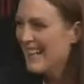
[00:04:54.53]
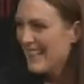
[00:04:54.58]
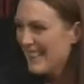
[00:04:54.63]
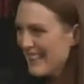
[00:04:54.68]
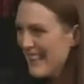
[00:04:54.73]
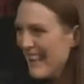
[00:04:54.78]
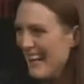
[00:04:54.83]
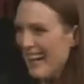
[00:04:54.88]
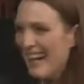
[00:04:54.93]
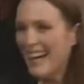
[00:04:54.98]

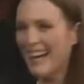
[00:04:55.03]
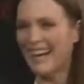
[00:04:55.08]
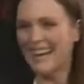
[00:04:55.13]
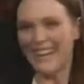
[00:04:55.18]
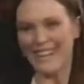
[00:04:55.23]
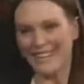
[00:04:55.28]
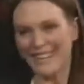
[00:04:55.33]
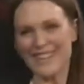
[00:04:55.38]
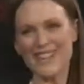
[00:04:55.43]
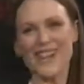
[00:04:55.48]
Yeah,
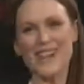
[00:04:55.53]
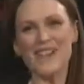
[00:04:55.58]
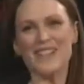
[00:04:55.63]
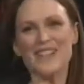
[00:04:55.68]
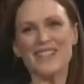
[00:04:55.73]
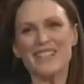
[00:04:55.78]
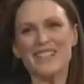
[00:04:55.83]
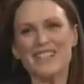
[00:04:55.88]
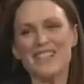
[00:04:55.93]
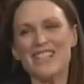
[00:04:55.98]

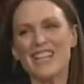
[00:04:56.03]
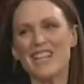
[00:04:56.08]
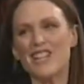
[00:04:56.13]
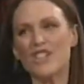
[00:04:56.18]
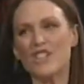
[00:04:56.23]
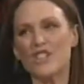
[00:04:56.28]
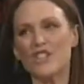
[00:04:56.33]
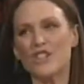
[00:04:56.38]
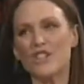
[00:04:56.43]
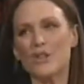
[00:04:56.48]
and
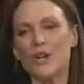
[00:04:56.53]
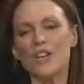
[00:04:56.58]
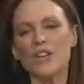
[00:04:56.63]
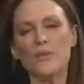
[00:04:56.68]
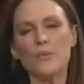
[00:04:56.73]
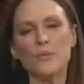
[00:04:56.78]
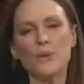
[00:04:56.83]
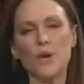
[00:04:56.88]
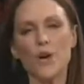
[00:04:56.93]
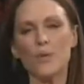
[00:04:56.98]
she knew, and
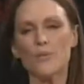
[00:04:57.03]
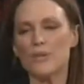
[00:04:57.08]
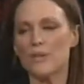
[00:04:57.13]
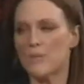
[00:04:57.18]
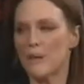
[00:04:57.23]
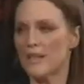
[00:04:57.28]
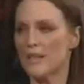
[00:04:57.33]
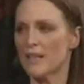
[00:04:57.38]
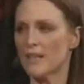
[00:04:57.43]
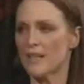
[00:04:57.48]
then we all
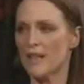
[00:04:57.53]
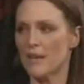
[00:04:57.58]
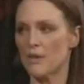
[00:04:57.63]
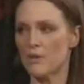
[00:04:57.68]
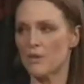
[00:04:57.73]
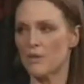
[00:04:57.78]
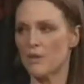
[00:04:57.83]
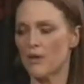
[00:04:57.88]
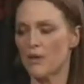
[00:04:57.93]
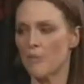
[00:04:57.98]
respected the
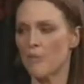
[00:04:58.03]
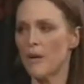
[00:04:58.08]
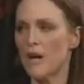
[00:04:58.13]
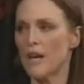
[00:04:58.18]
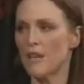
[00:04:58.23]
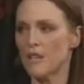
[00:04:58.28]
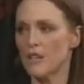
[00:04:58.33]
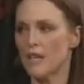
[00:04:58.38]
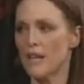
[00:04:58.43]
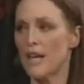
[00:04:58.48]
language very
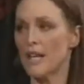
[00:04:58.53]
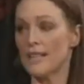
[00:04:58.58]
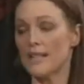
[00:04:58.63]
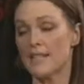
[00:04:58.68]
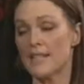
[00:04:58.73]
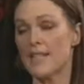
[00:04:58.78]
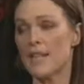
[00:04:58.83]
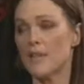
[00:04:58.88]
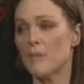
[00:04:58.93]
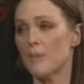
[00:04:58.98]
much. And as I
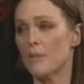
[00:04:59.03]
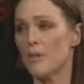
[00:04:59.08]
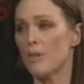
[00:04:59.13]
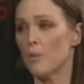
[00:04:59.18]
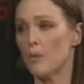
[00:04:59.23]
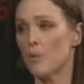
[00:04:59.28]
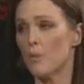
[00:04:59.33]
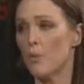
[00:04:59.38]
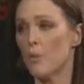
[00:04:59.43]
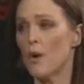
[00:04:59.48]
said,
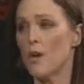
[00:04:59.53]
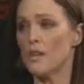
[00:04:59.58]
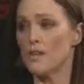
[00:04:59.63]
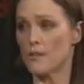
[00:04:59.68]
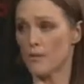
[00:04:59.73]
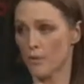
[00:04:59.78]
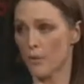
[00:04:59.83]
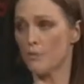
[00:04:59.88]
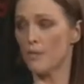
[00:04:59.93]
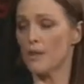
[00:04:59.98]
it
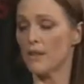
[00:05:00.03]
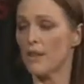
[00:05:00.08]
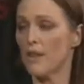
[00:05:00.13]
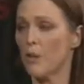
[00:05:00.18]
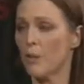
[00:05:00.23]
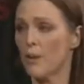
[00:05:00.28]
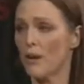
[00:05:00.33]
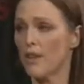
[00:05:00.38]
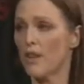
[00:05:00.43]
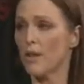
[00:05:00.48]
was scripted
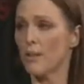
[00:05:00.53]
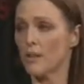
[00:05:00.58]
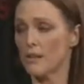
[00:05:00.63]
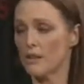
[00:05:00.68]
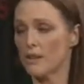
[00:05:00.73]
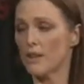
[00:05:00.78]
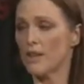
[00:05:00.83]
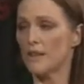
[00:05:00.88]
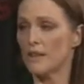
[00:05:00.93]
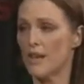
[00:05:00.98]
that way. There were
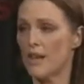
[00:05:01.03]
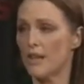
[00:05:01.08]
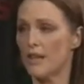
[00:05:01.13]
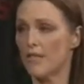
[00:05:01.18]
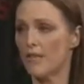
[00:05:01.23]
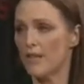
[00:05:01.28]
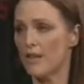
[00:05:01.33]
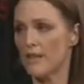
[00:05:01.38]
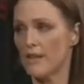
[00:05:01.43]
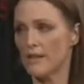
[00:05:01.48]
little kind
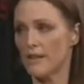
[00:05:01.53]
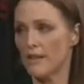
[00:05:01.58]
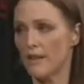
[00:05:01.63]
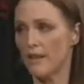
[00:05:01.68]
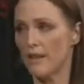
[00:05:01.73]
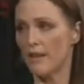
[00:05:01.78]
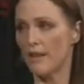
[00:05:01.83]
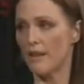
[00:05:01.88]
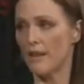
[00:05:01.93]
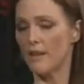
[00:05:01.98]
of things
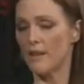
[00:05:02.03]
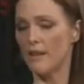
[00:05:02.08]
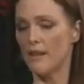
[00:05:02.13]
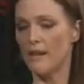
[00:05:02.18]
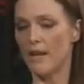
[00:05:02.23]
in there.